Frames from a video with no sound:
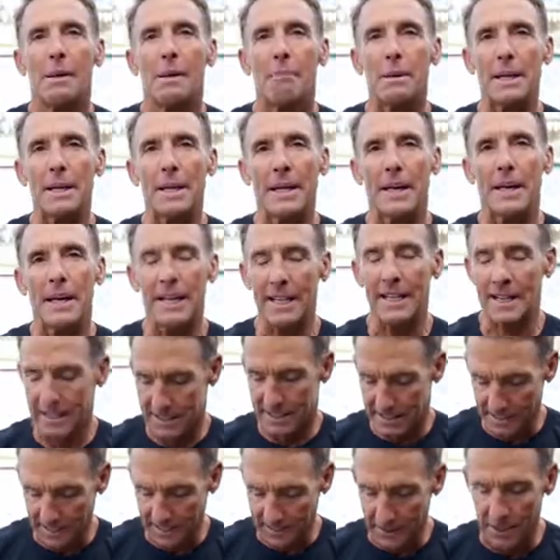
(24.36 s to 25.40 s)
behind the
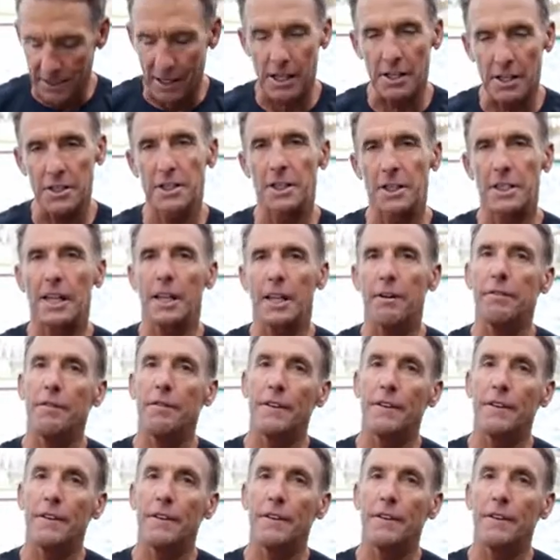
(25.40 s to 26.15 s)
technology that